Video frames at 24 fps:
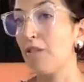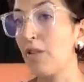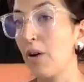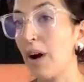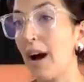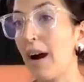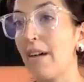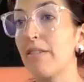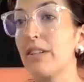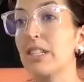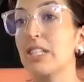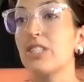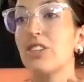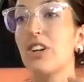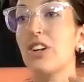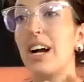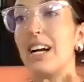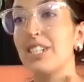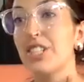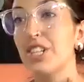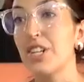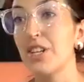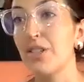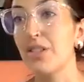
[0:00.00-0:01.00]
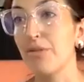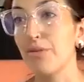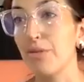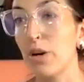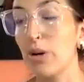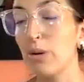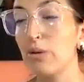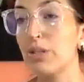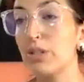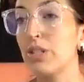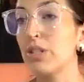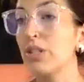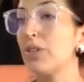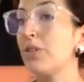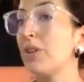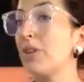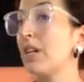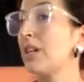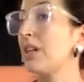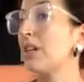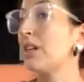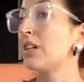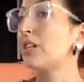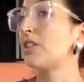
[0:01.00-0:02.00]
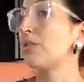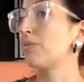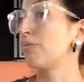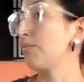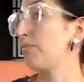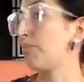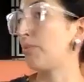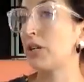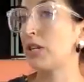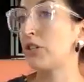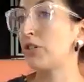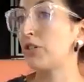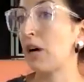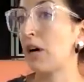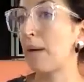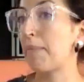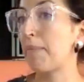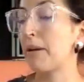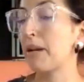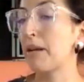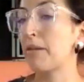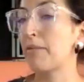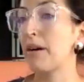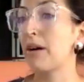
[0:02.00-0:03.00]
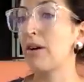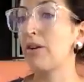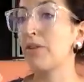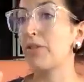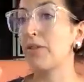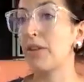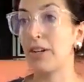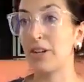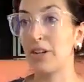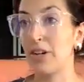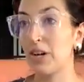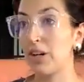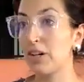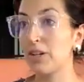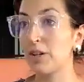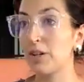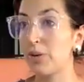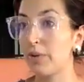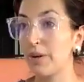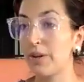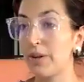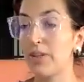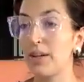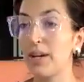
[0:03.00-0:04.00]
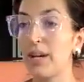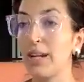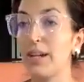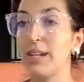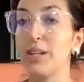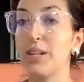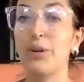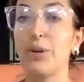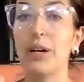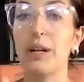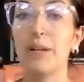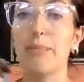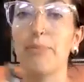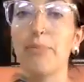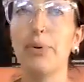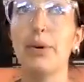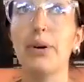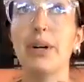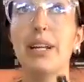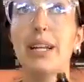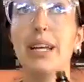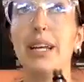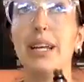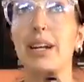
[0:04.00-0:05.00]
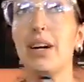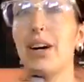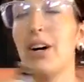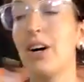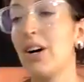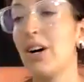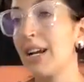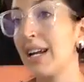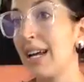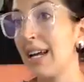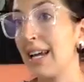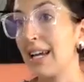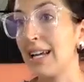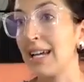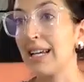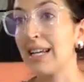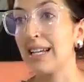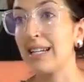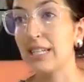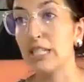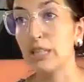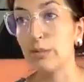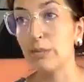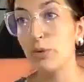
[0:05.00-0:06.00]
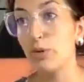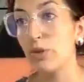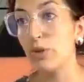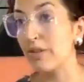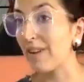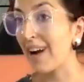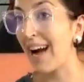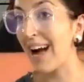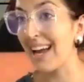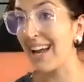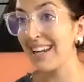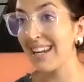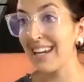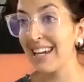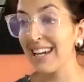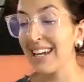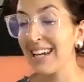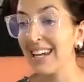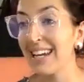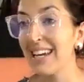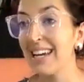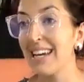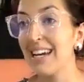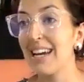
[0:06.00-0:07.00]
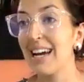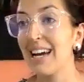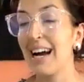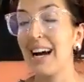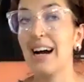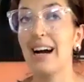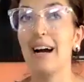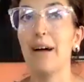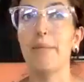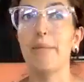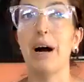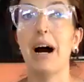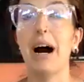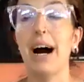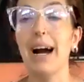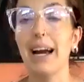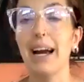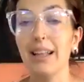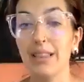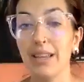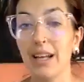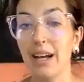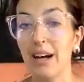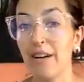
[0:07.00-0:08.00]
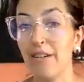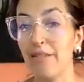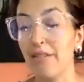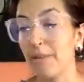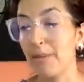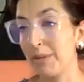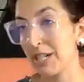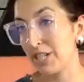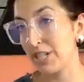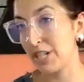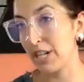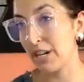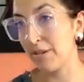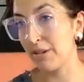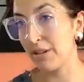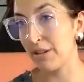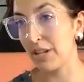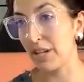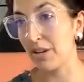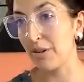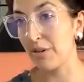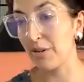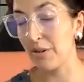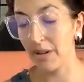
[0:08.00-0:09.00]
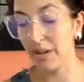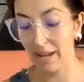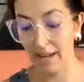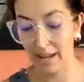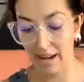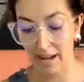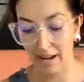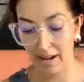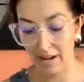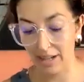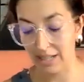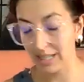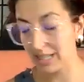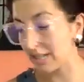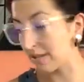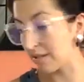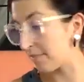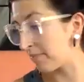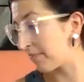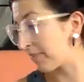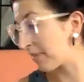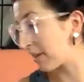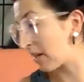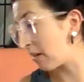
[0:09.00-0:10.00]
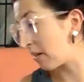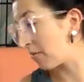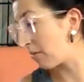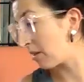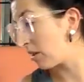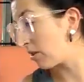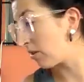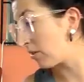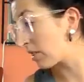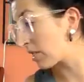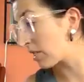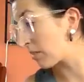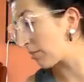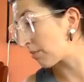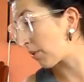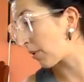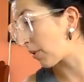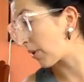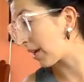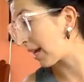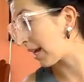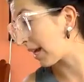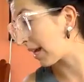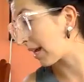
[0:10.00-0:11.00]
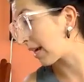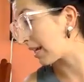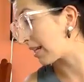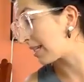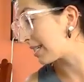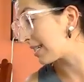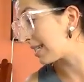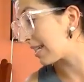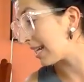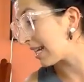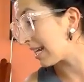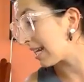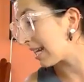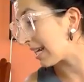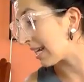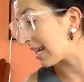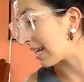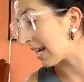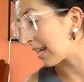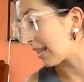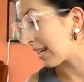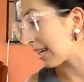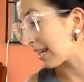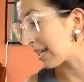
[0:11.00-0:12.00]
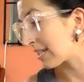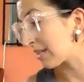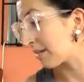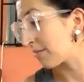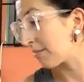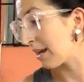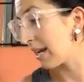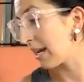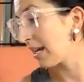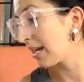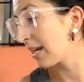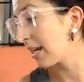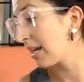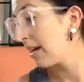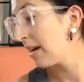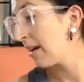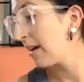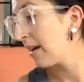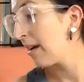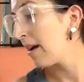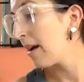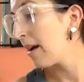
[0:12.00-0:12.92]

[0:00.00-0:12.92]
If you have a scratchy throat, you can put a drop in your mouth and gargle with it. You can put it on a spoon of honey. I'm going to share with you a awesome immune supporting tea I like to make,